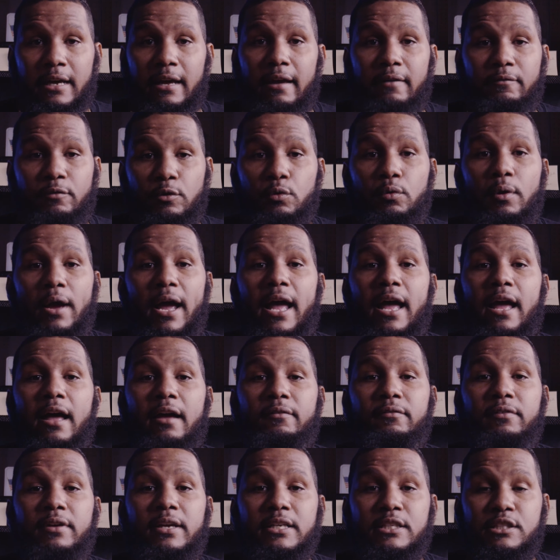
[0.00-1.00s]
If you
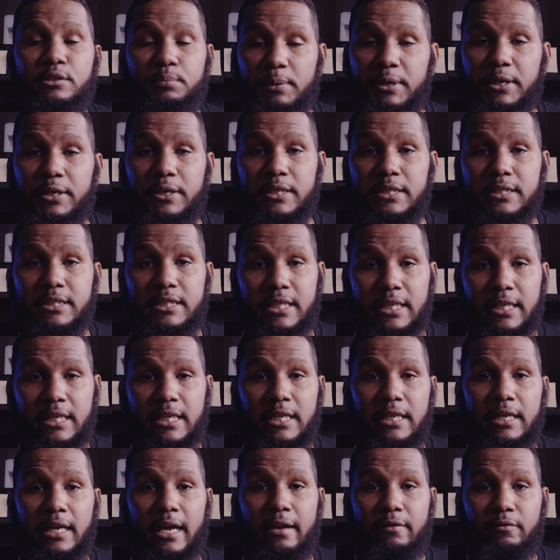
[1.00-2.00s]
have experience
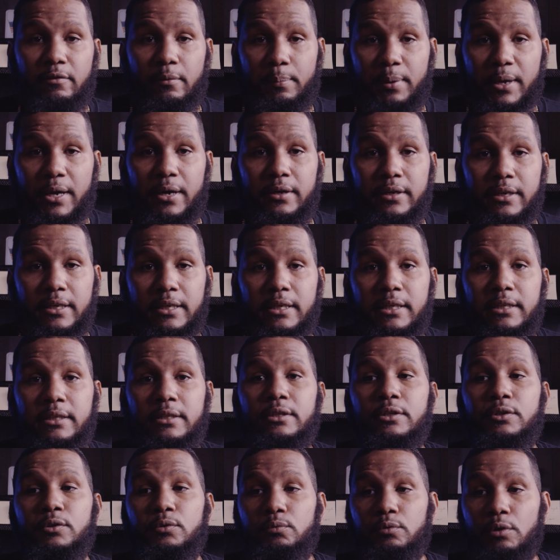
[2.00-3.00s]
getting a repair
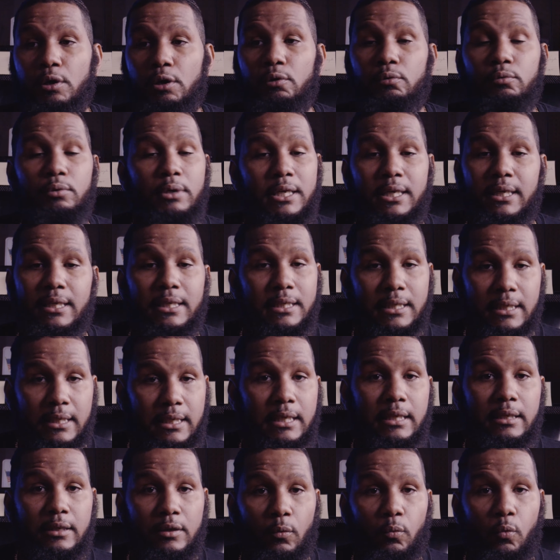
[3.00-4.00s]
done, you know that
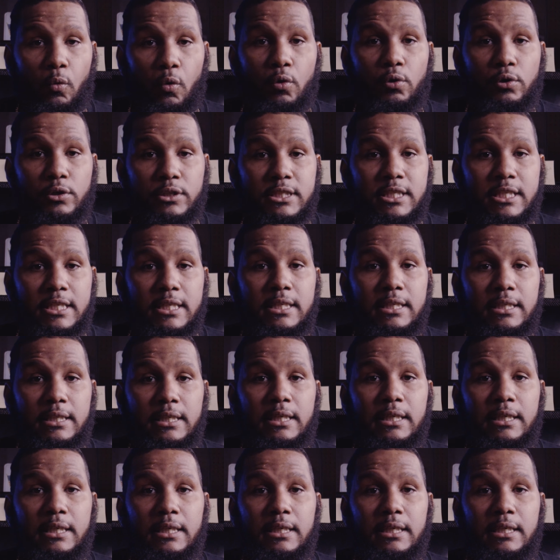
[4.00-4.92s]
the warranty